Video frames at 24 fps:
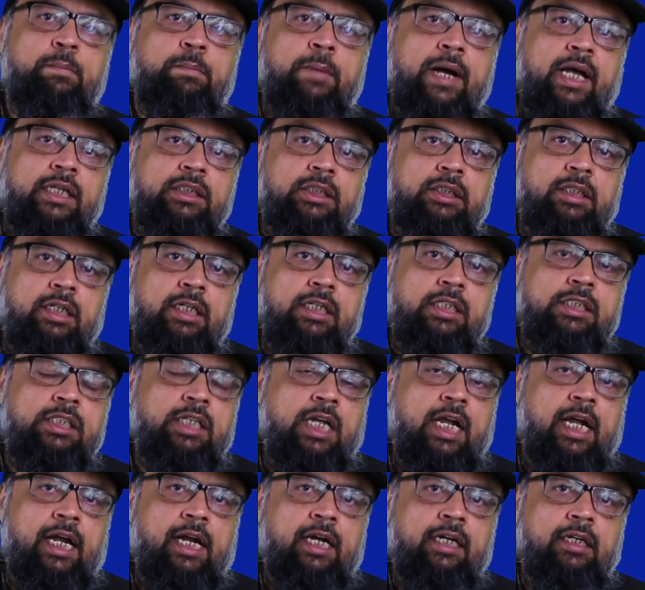master's
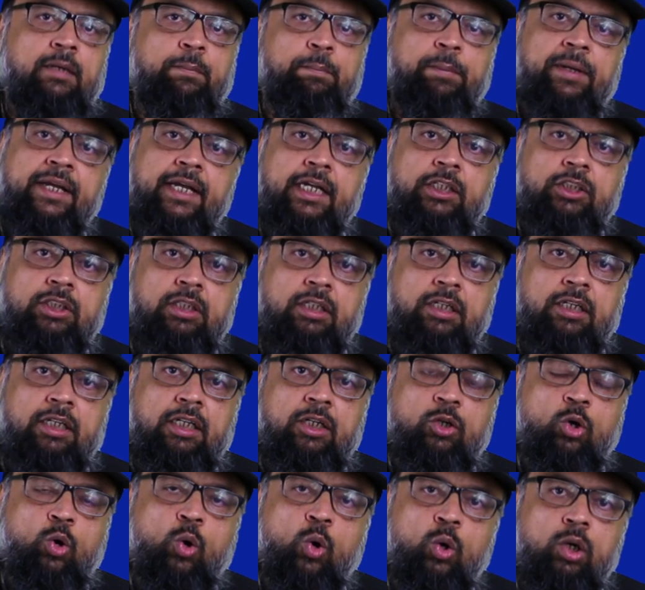and
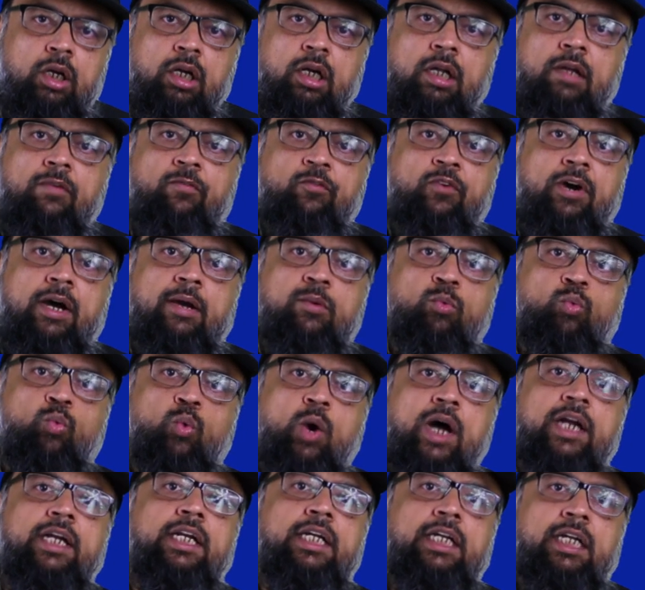PhD only for
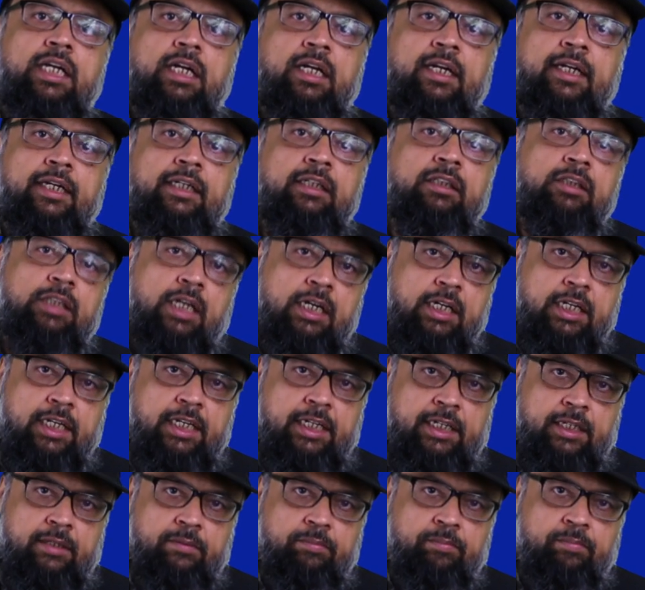one year in
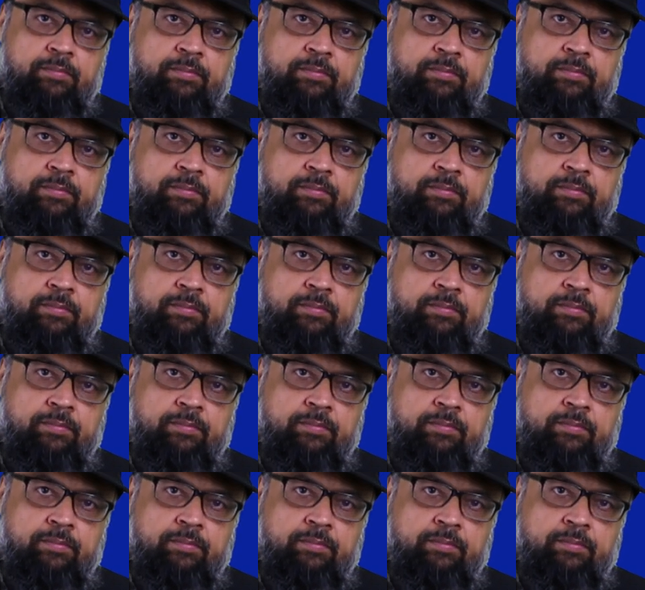Turkey